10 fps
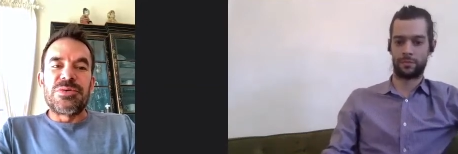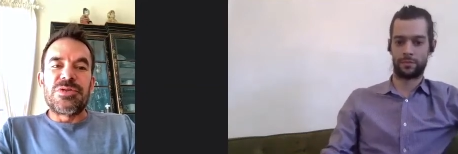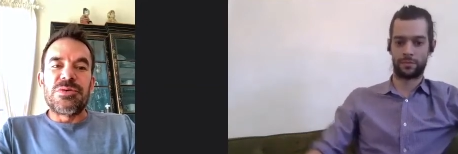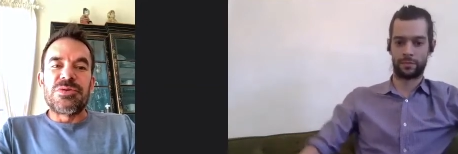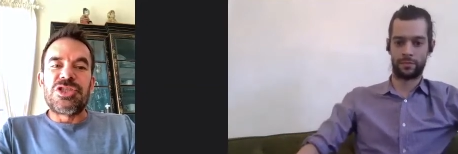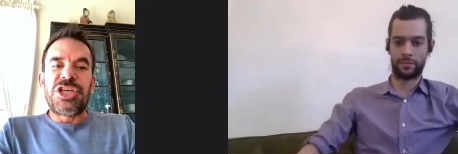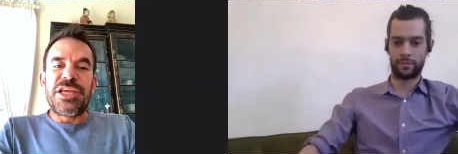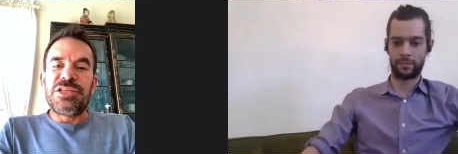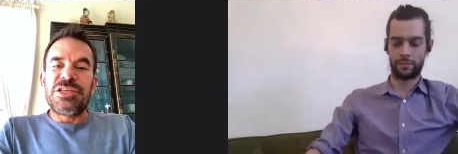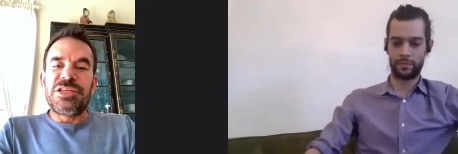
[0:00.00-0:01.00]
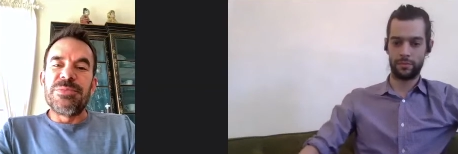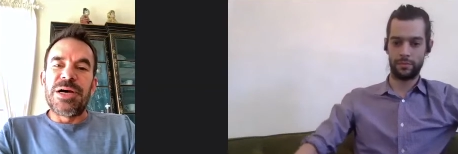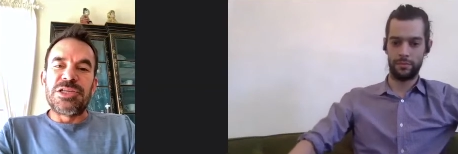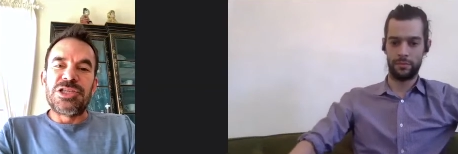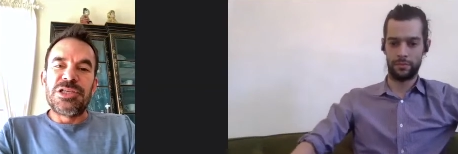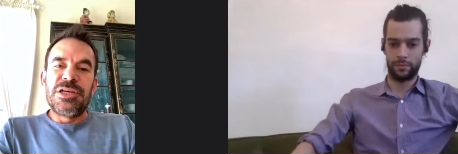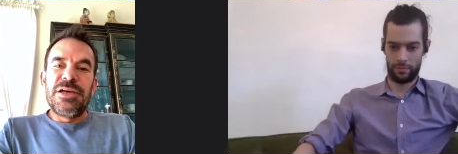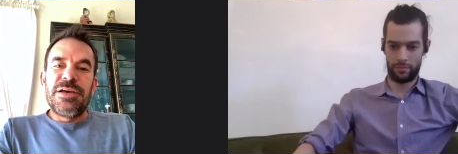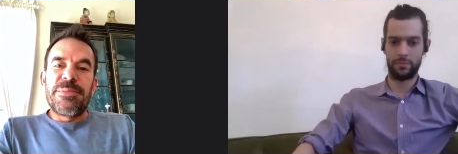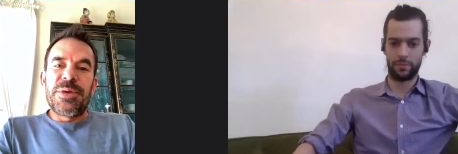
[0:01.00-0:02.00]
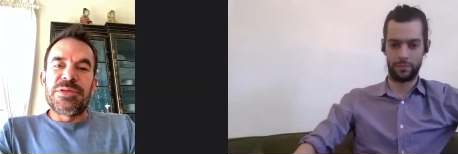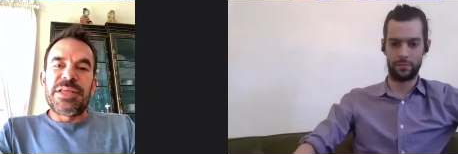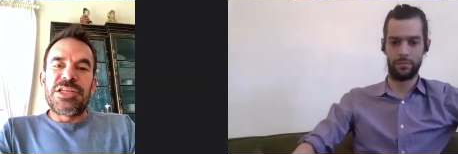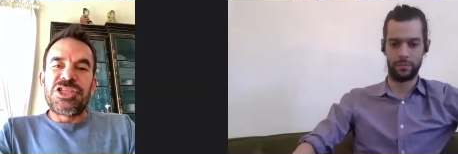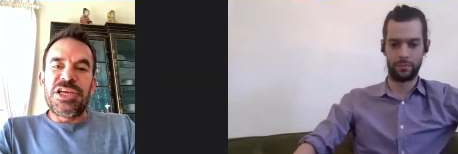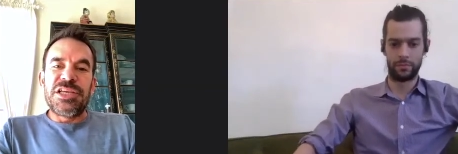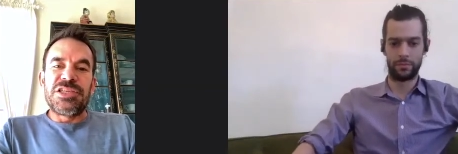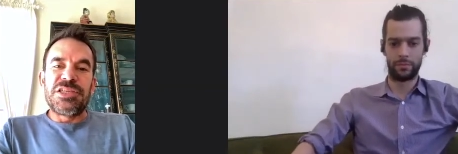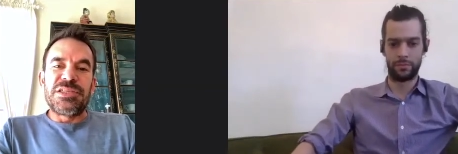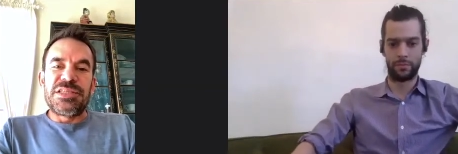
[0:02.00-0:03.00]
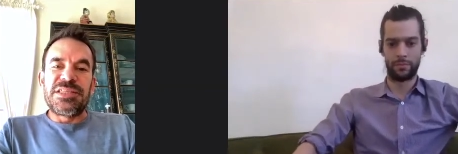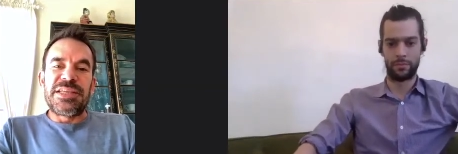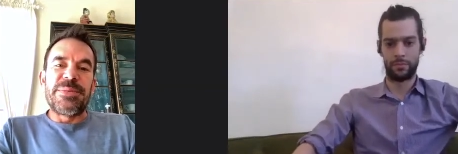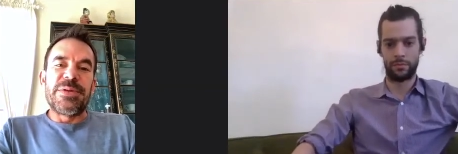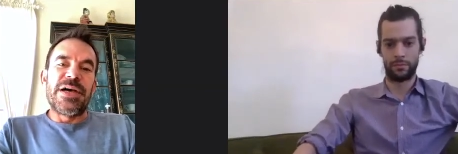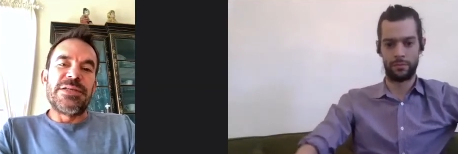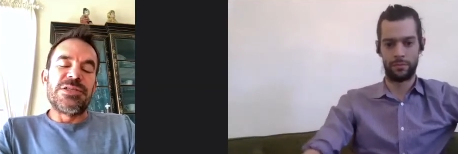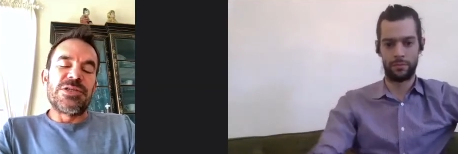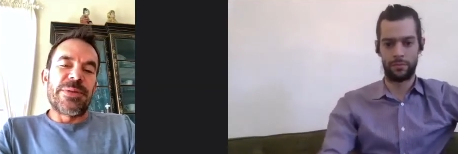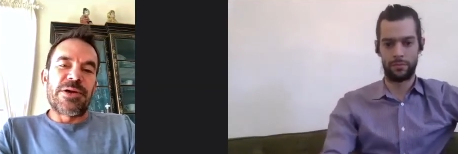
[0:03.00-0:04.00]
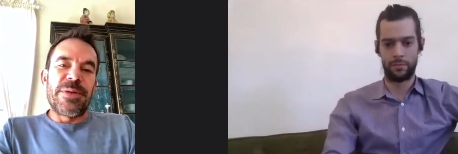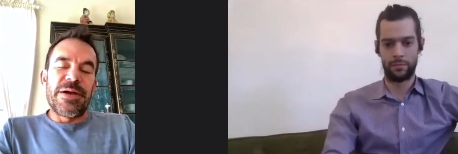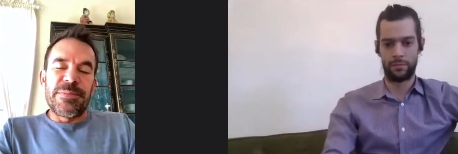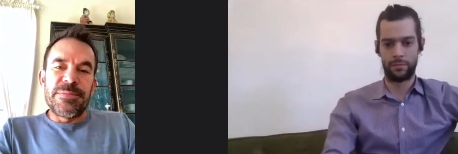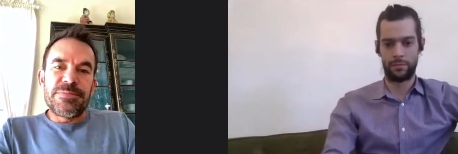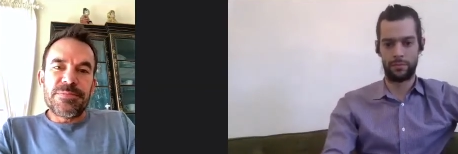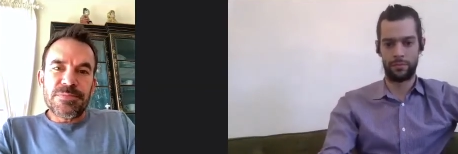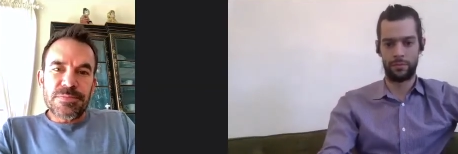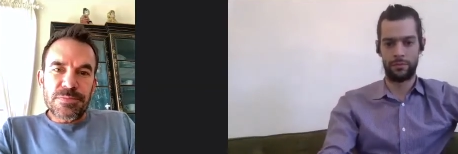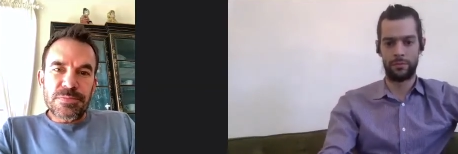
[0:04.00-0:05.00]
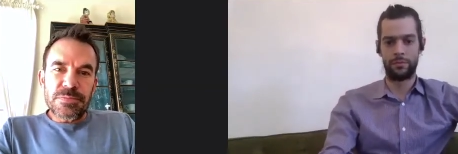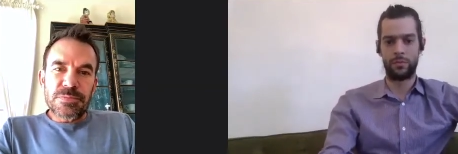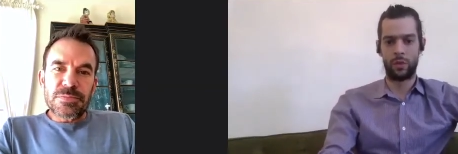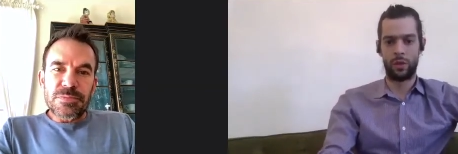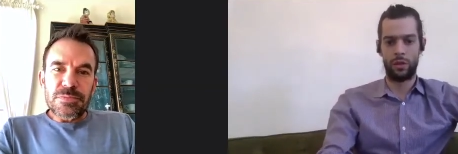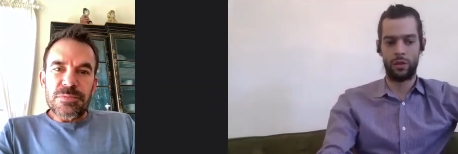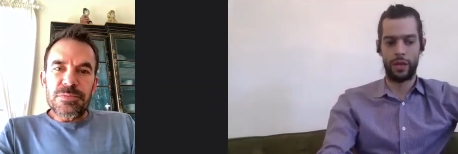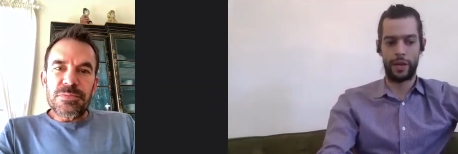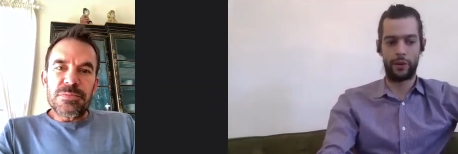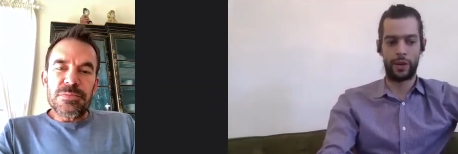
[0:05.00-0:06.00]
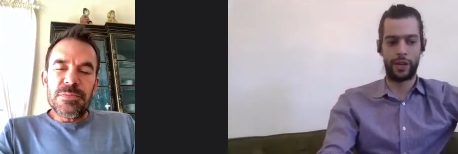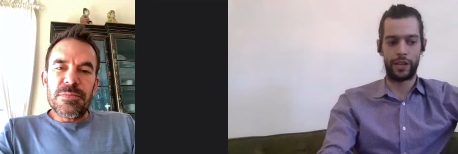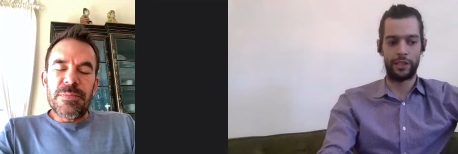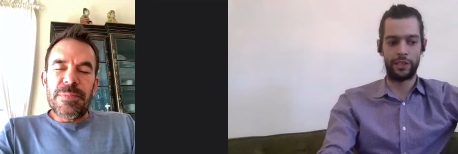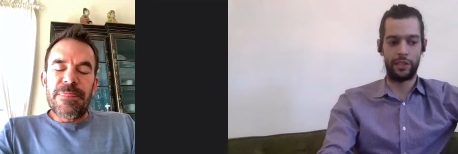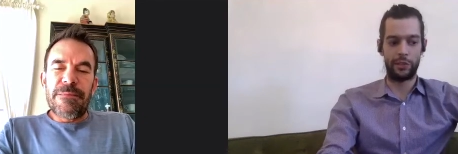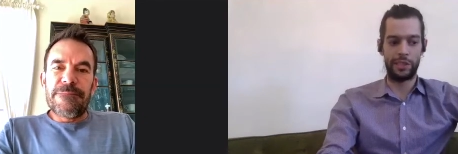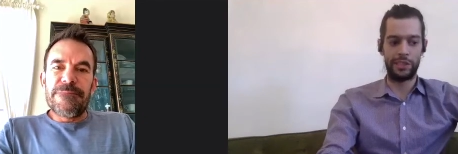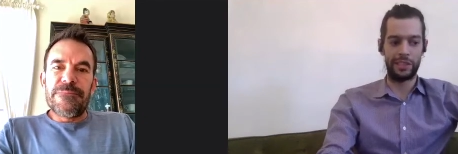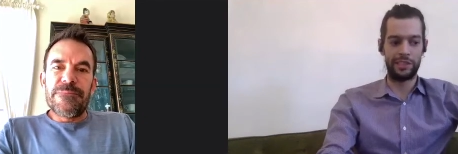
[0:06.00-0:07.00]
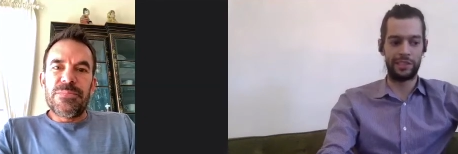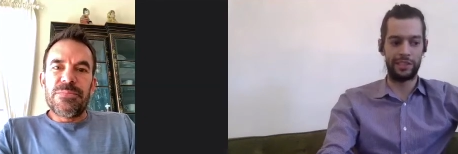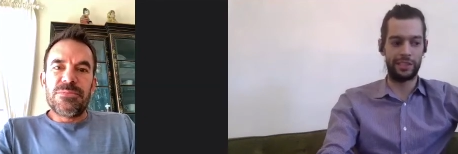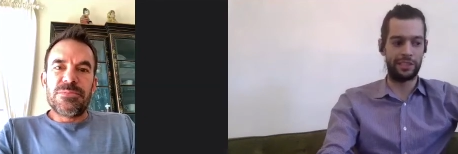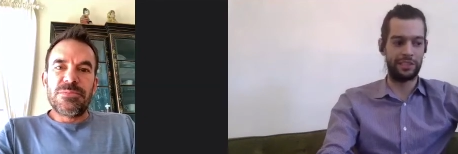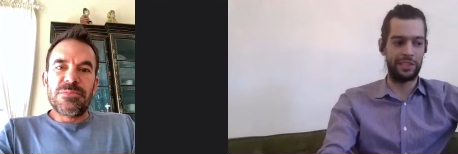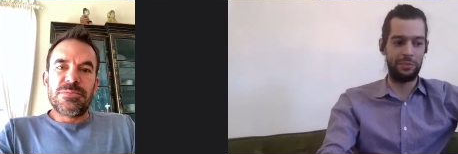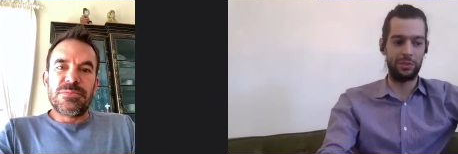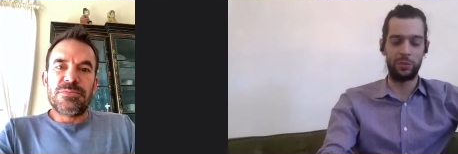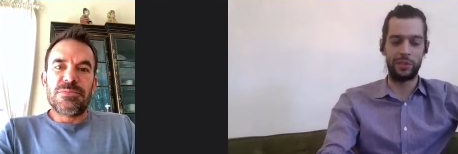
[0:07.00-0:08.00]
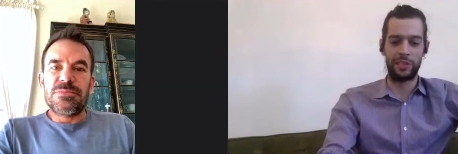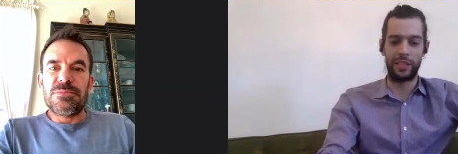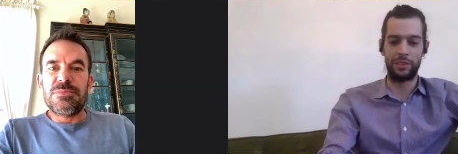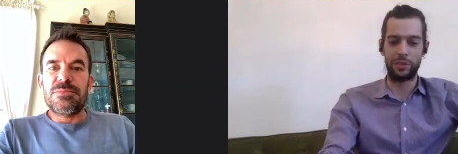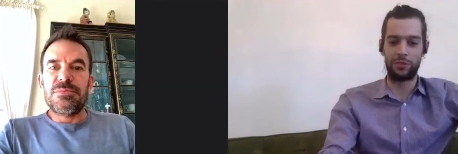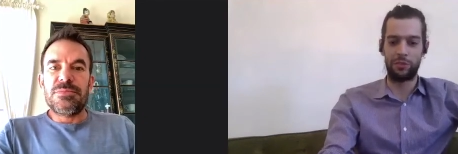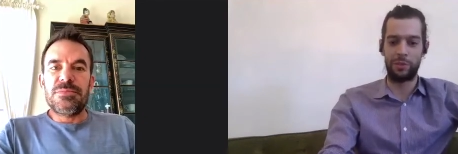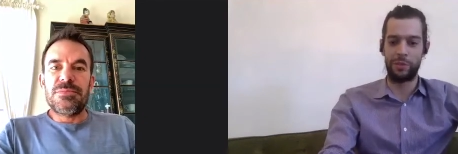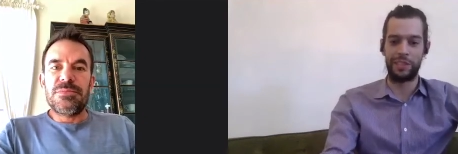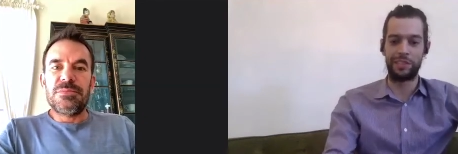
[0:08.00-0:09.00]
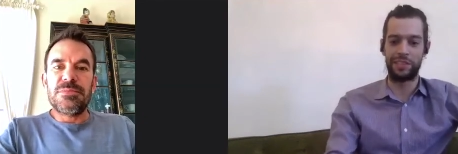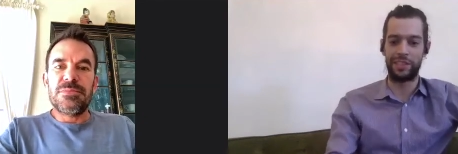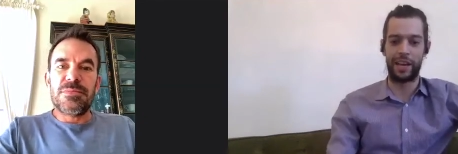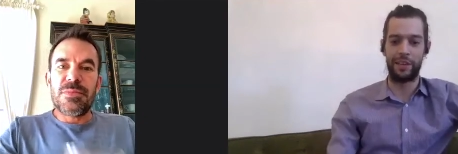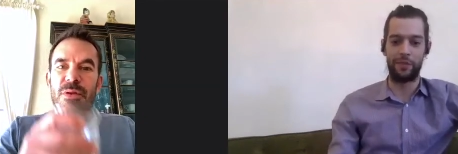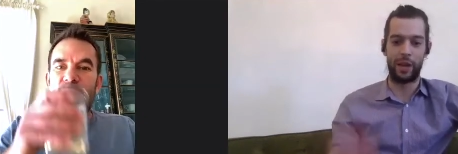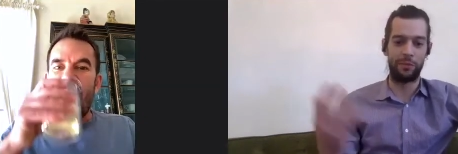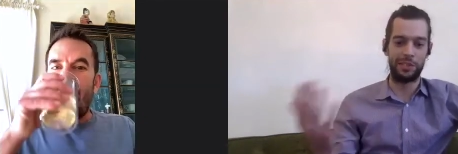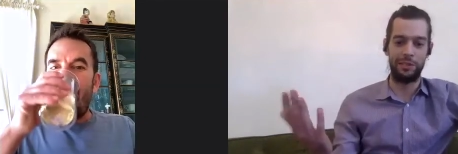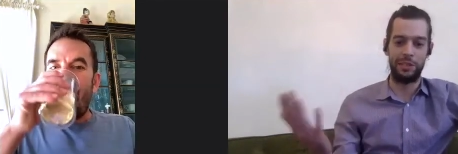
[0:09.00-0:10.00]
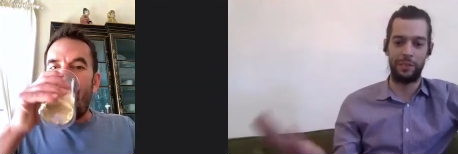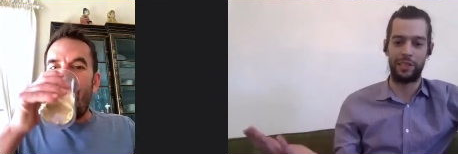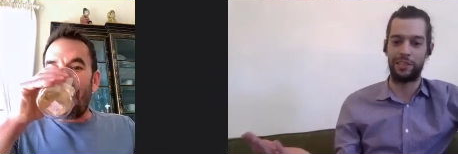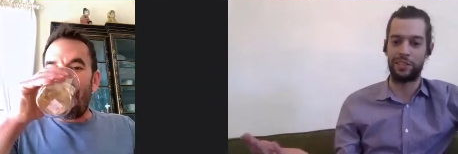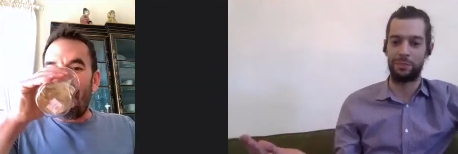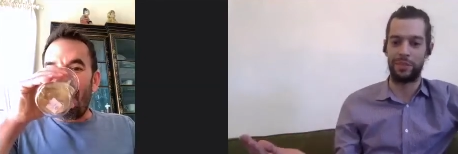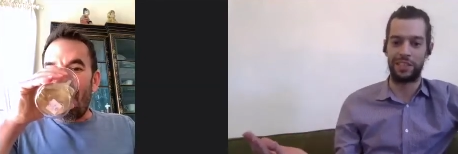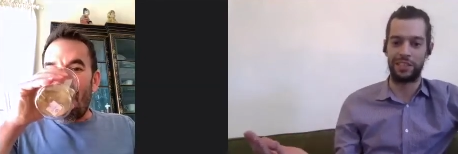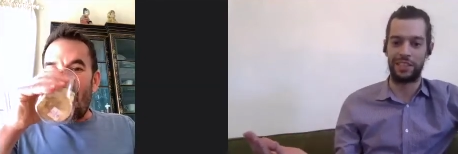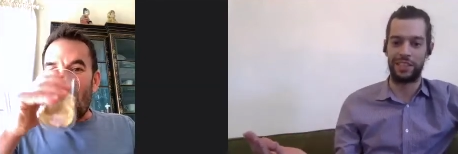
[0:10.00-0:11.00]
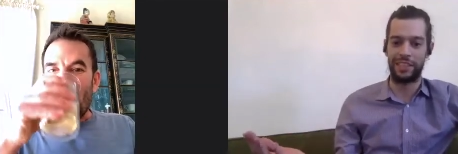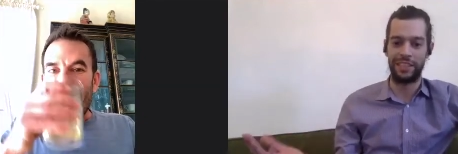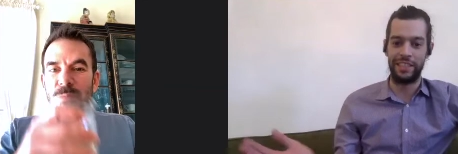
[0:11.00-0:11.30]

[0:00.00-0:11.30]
Speaker 1: don't change too much because that change destabilizes your microbiome.
Speaker 2: Now, uh, hearing this seems a little bit dangerous for me because I've I've recently been contemplating like